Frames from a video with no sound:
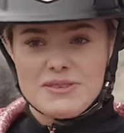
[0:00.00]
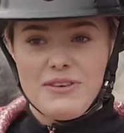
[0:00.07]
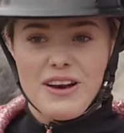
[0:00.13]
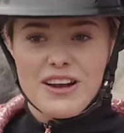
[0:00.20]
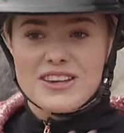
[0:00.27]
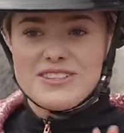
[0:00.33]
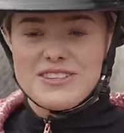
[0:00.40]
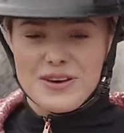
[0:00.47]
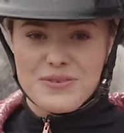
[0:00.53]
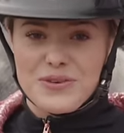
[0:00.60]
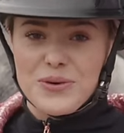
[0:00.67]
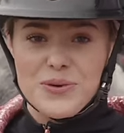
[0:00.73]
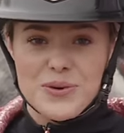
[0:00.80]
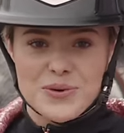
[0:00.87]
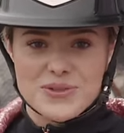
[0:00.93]
He felt like a
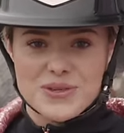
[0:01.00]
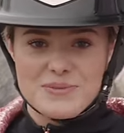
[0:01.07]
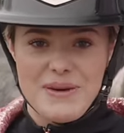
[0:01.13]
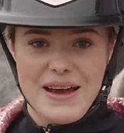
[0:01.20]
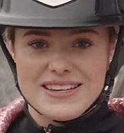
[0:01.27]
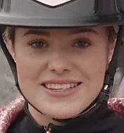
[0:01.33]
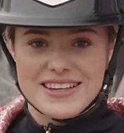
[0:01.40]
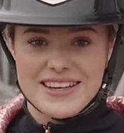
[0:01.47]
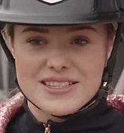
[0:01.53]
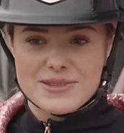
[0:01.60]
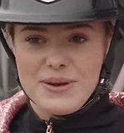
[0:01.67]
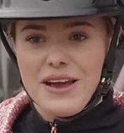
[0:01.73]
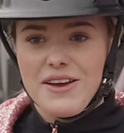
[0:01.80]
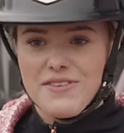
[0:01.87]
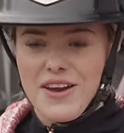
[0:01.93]
different horse compared to last
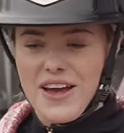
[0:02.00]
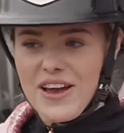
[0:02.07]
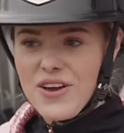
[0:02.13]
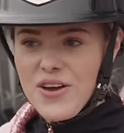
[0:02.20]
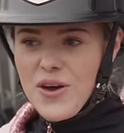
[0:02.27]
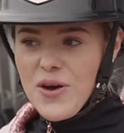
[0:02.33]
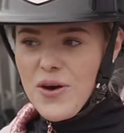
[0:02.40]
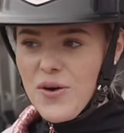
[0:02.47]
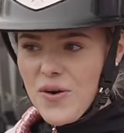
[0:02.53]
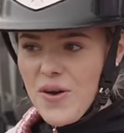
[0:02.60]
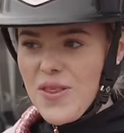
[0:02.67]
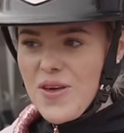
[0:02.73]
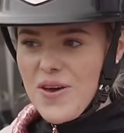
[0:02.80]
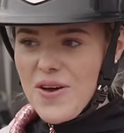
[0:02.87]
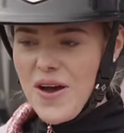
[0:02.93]
week. I feel like all
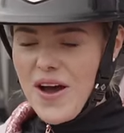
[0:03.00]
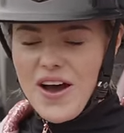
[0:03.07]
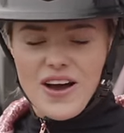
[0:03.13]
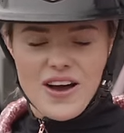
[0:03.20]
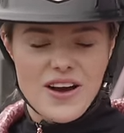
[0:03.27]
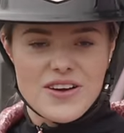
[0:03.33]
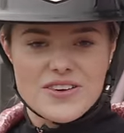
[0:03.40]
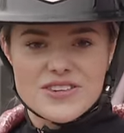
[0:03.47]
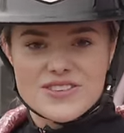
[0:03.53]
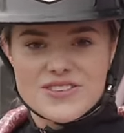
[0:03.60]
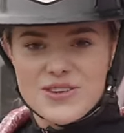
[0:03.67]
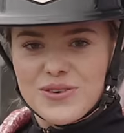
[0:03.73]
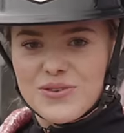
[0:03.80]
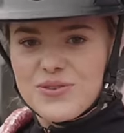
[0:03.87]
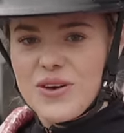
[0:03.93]
of the hard
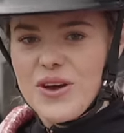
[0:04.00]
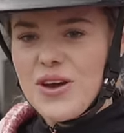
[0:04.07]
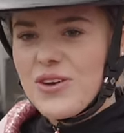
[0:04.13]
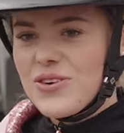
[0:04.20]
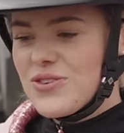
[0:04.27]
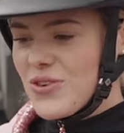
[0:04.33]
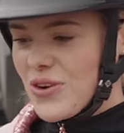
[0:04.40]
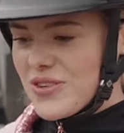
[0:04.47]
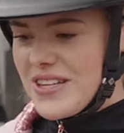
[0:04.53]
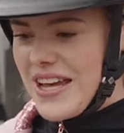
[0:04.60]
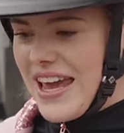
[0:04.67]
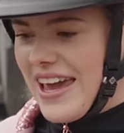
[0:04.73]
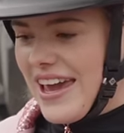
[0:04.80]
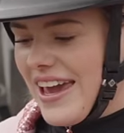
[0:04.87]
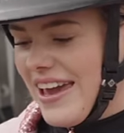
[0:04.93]
sort of
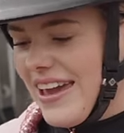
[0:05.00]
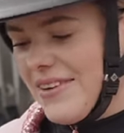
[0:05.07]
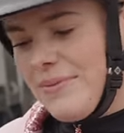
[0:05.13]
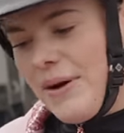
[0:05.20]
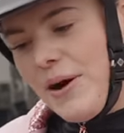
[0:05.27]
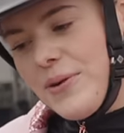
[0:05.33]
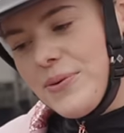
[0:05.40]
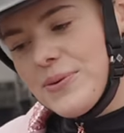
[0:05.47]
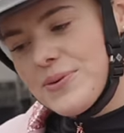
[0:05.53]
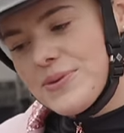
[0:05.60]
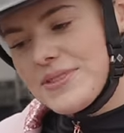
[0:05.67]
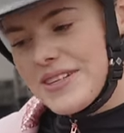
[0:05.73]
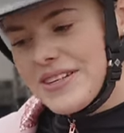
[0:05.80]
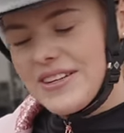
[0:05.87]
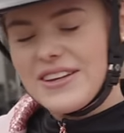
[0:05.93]
trotting
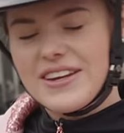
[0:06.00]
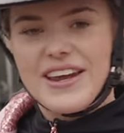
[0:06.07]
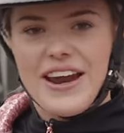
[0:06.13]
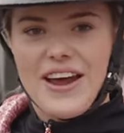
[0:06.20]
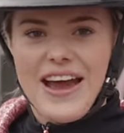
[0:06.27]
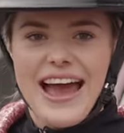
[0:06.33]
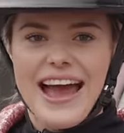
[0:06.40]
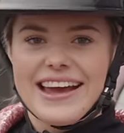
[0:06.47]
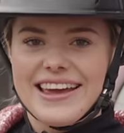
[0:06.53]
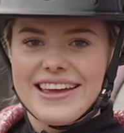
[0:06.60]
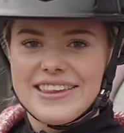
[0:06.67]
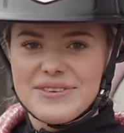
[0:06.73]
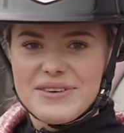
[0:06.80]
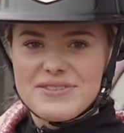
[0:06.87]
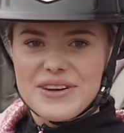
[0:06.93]
poles and, you know,
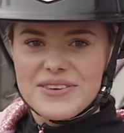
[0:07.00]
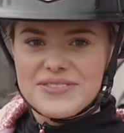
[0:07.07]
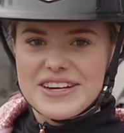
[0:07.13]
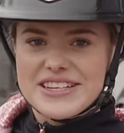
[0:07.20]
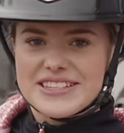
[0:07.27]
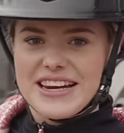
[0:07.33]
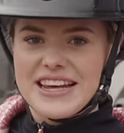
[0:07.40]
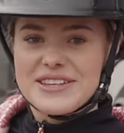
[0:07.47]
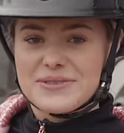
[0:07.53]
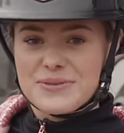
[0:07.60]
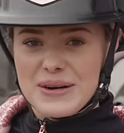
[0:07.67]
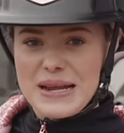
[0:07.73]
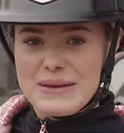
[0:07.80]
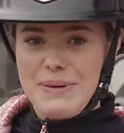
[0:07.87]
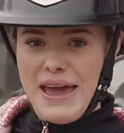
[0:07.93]
hacking that we've done recently has
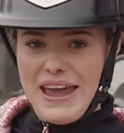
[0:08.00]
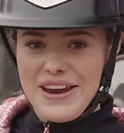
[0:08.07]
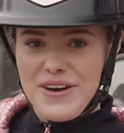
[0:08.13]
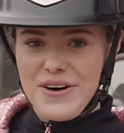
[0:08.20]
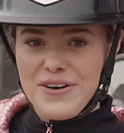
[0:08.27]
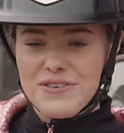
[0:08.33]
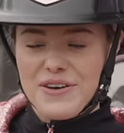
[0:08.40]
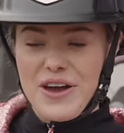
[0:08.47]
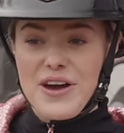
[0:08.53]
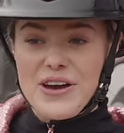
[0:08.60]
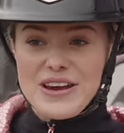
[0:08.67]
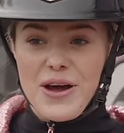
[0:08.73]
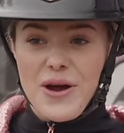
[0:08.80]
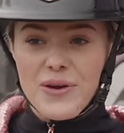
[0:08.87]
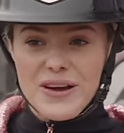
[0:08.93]
really paid off, like
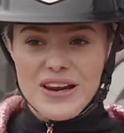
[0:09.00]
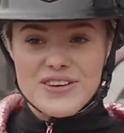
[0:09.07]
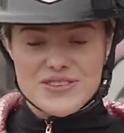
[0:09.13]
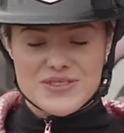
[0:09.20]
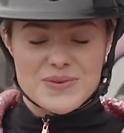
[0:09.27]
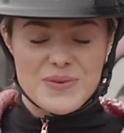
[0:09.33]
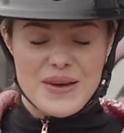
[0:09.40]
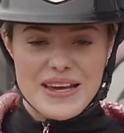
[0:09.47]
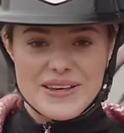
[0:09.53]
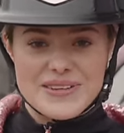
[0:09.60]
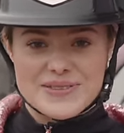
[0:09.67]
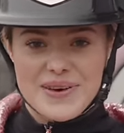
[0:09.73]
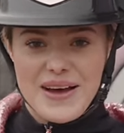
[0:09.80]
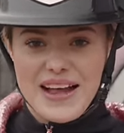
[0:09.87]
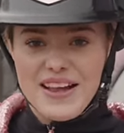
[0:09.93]
in only just a week
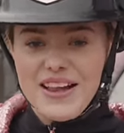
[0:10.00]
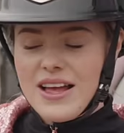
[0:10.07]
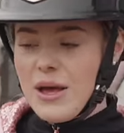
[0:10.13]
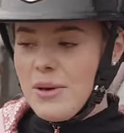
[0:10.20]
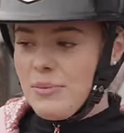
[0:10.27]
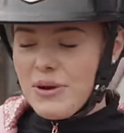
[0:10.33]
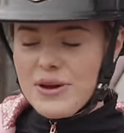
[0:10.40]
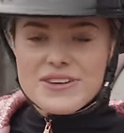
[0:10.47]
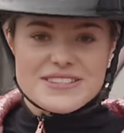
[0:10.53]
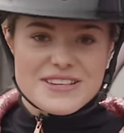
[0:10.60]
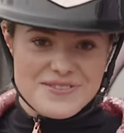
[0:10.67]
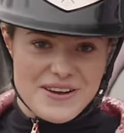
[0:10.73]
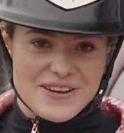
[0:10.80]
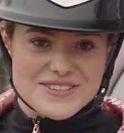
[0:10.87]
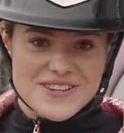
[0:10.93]
as well. Because
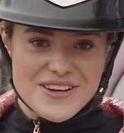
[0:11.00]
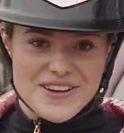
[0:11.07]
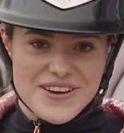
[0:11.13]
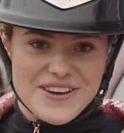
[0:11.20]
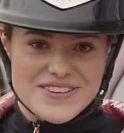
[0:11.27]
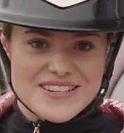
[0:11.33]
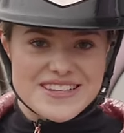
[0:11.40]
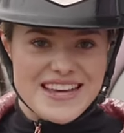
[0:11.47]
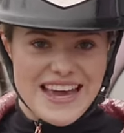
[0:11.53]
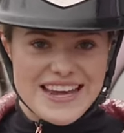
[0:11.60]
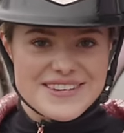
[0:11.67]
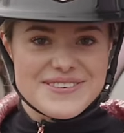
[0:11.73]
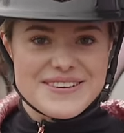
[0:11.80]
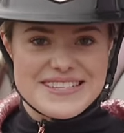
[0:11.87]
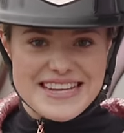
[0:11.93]
he felt so good at the
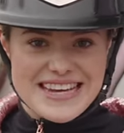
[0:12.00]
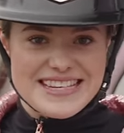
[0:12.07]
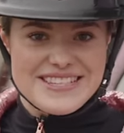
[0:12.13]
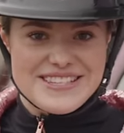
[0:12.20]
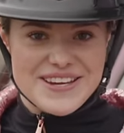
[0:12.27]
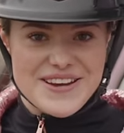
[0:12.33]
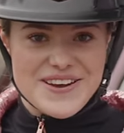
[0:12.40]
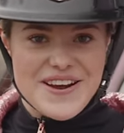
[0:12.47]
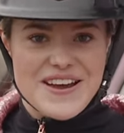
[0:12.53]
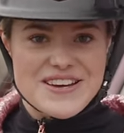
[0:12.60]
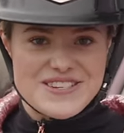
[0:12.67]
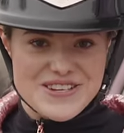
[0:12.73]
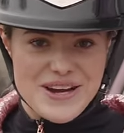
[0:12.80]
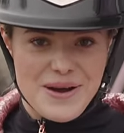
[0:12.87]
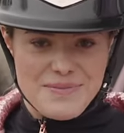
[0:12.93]
end, we did do a
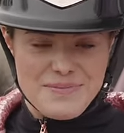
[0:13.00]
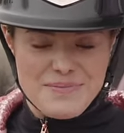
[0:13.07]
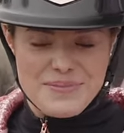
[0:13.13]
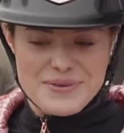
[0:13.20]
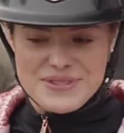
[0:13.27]
jump.